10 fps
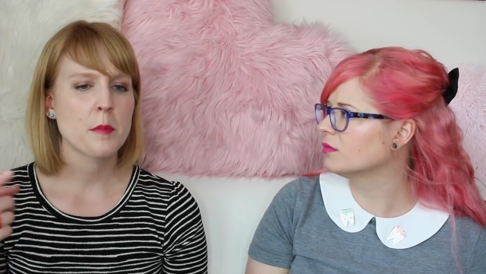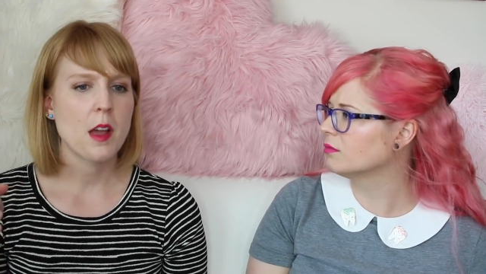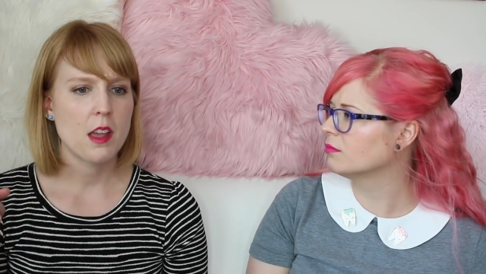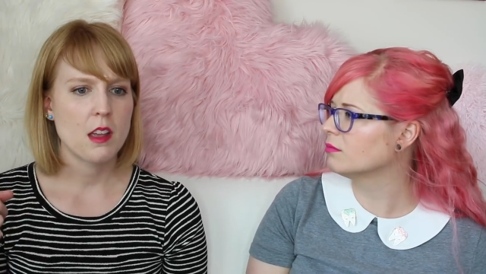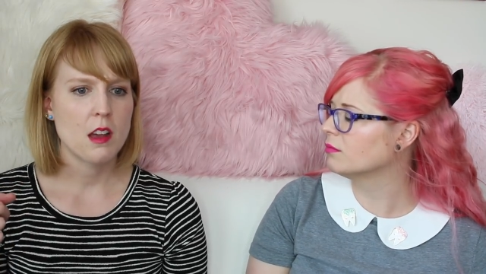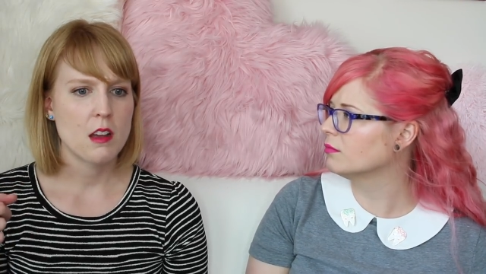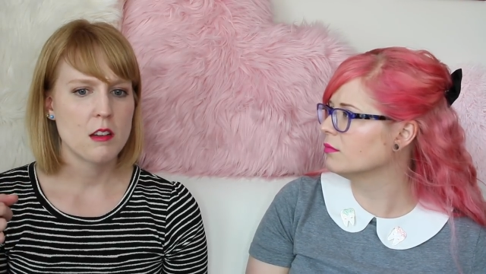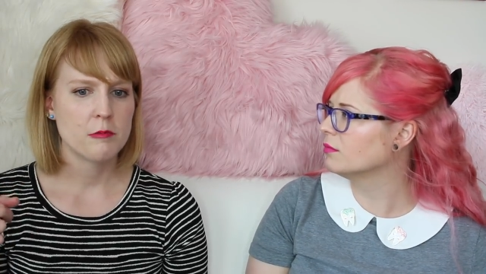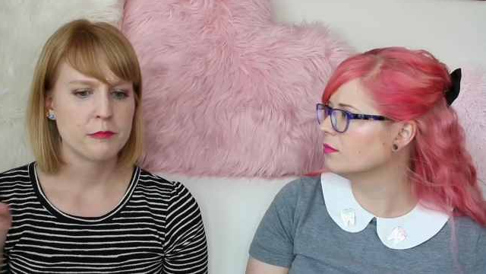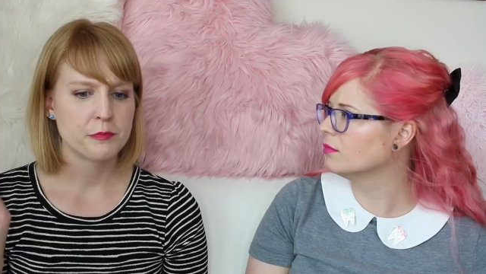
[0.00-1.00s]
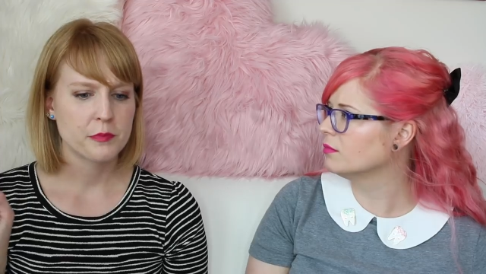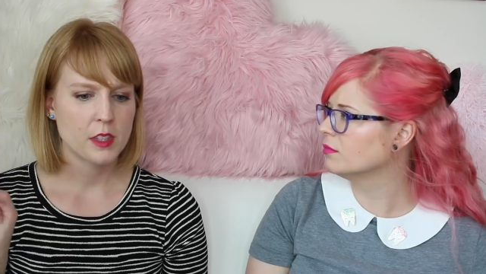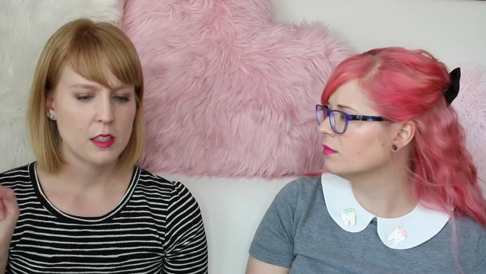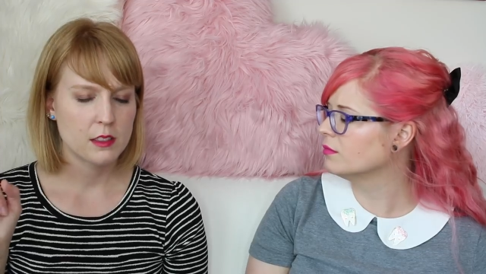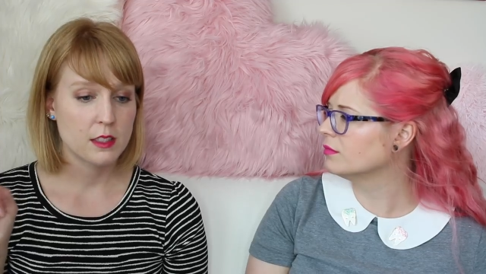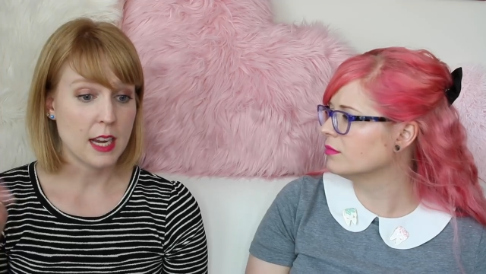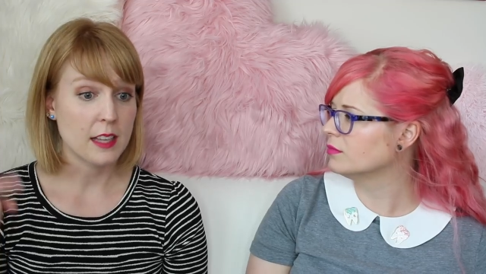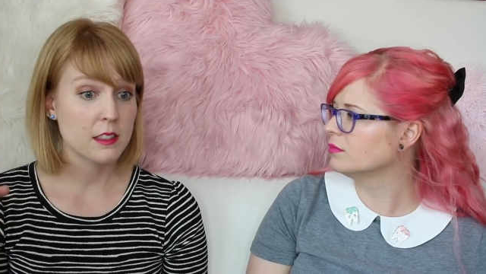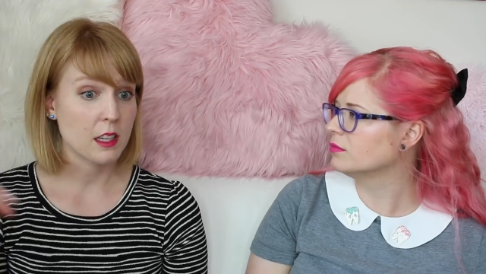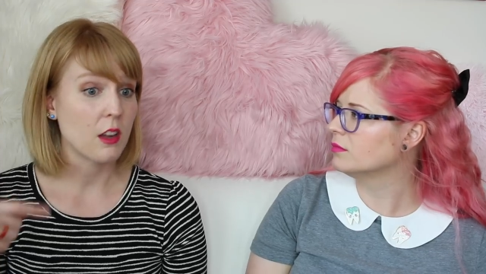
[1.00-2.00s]
Speaker 1: at my
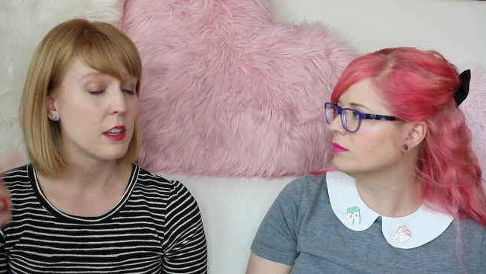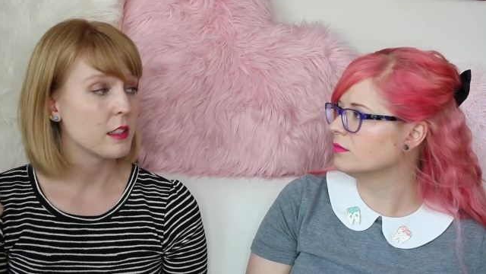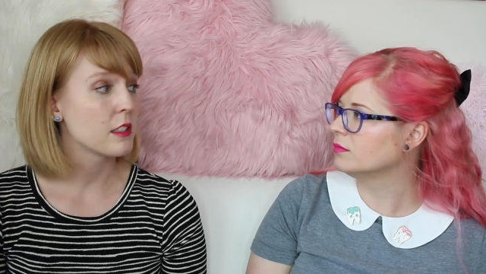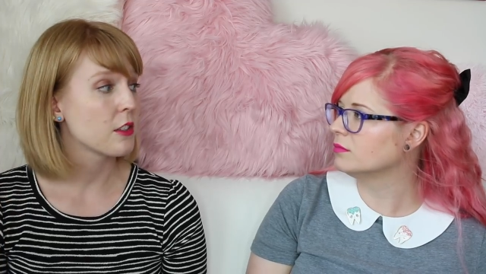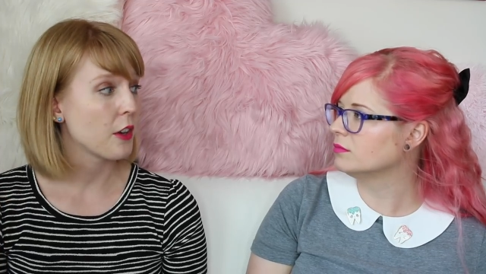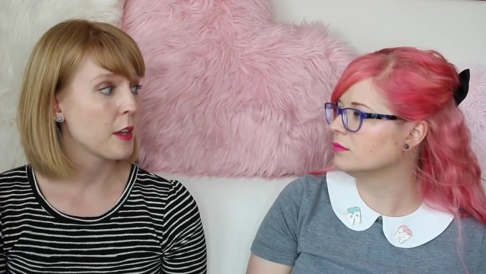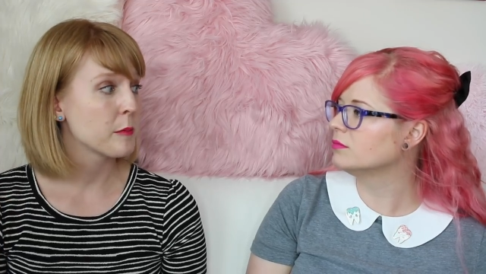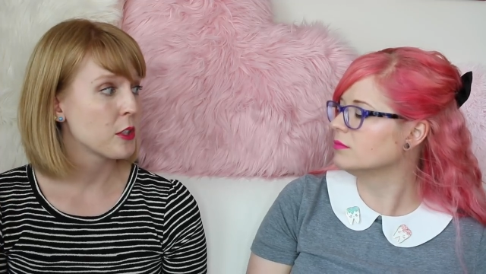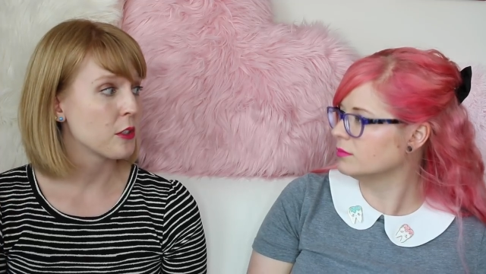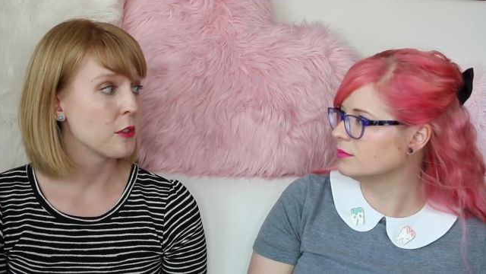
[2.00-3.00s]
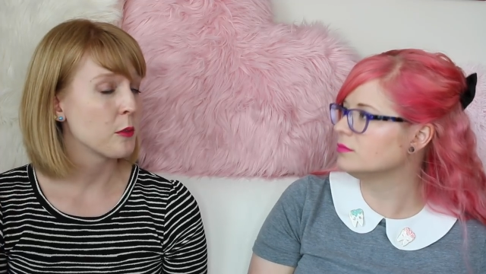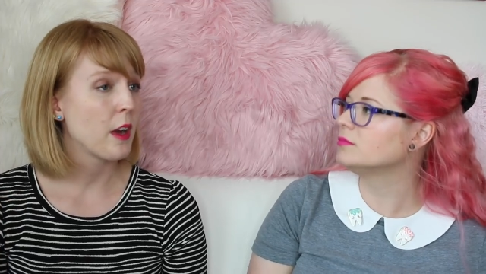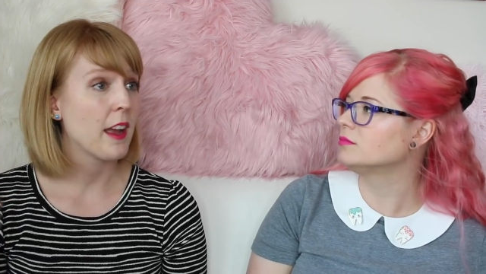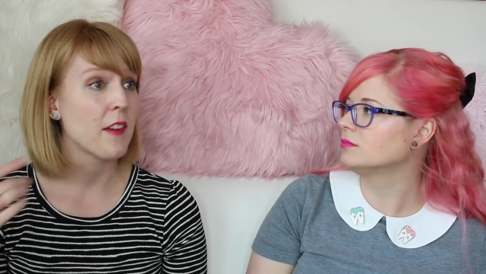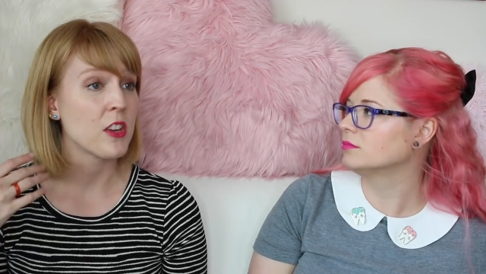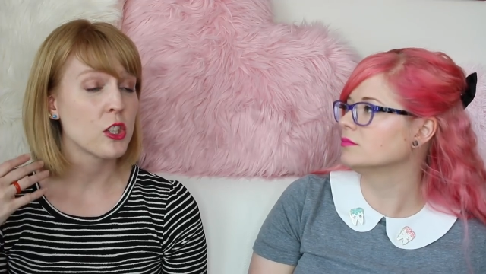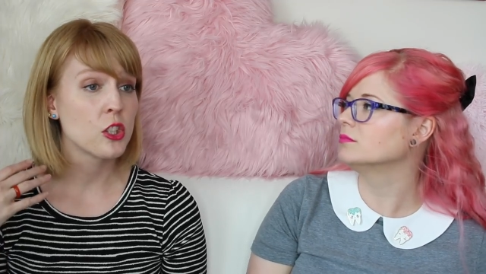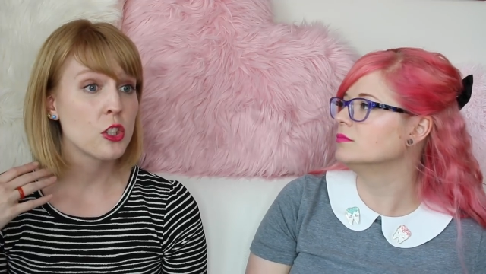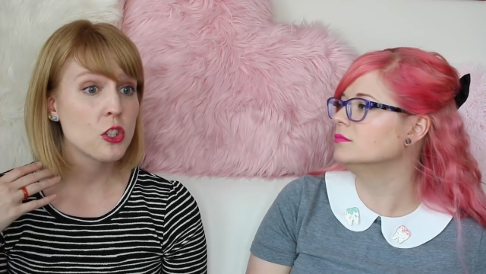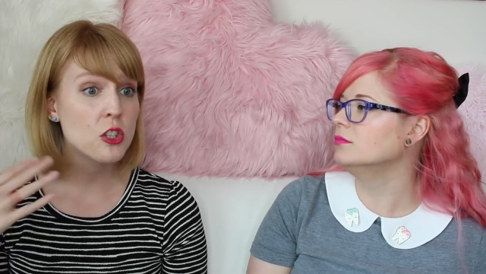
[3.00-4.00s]
stats, like on Instagram too, I have a
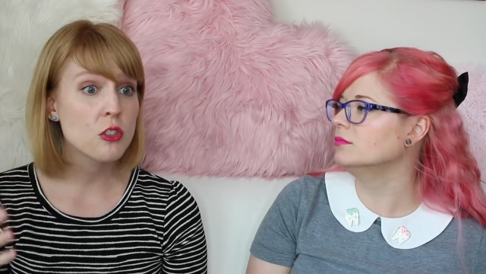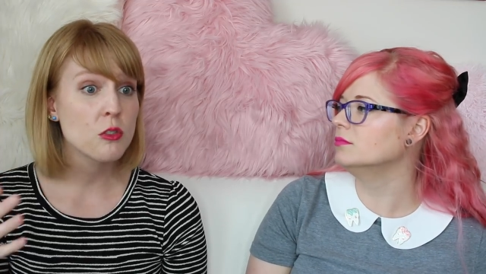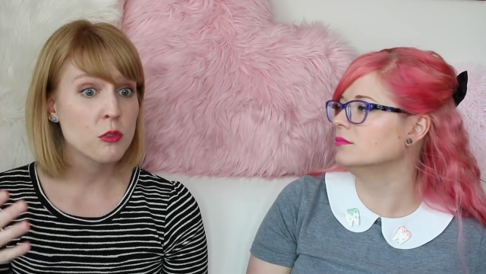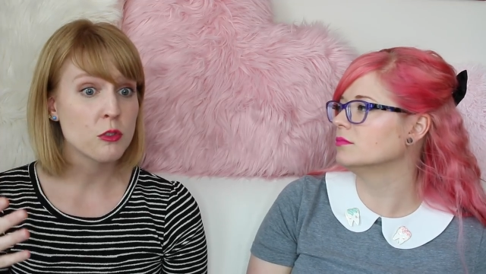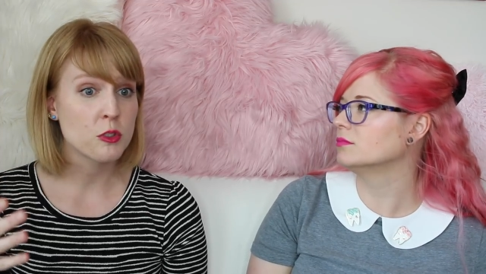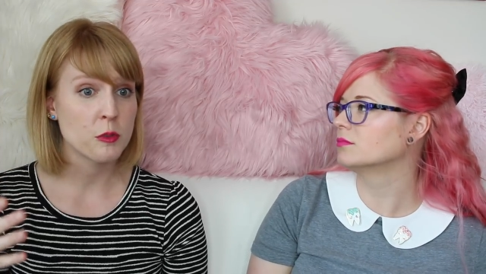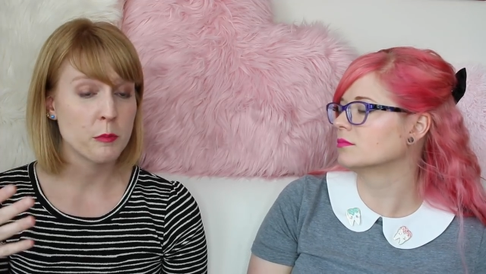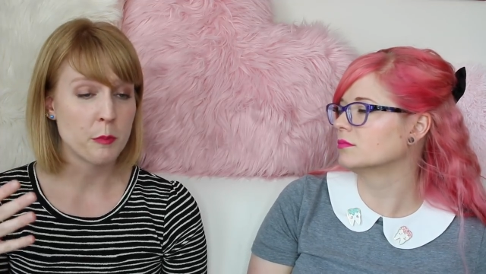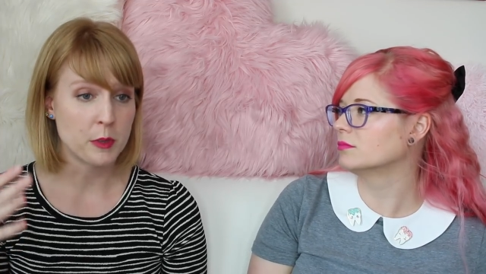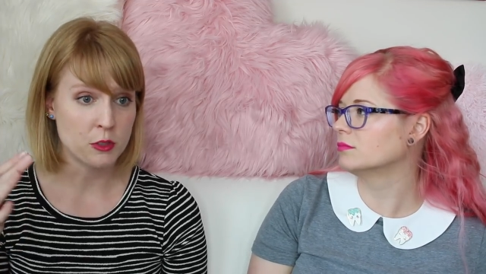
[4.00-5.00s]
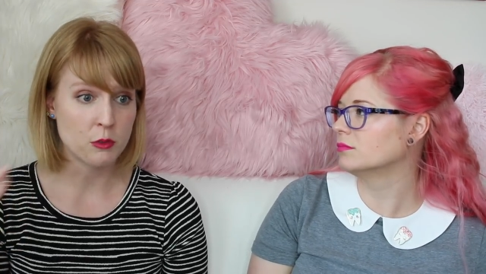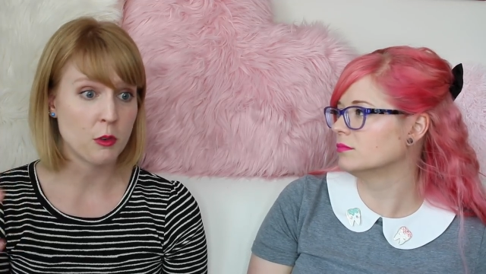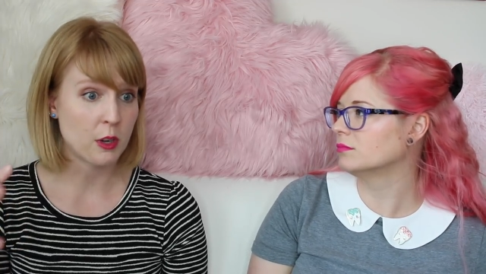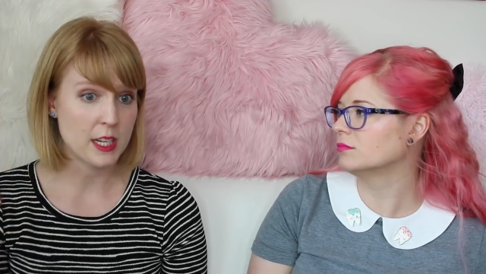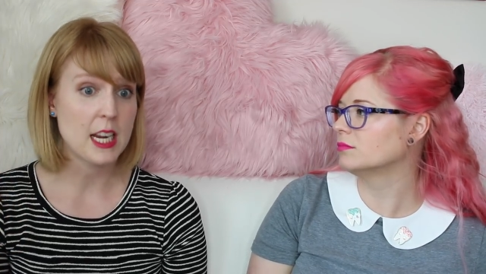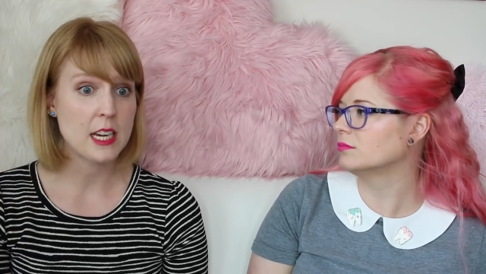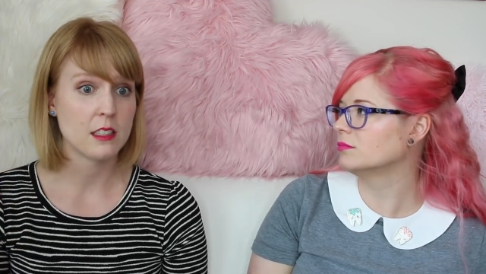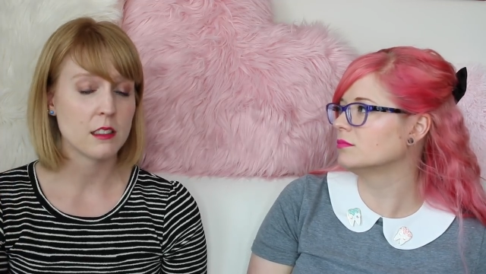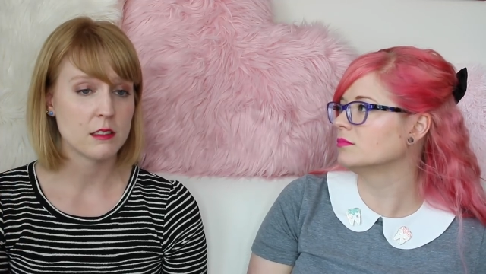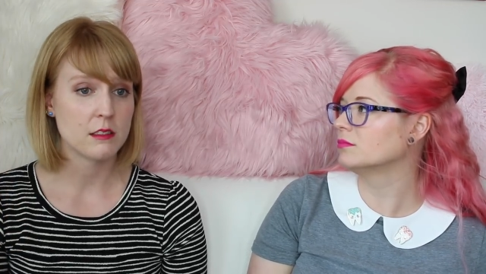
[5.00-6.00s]
huge majority,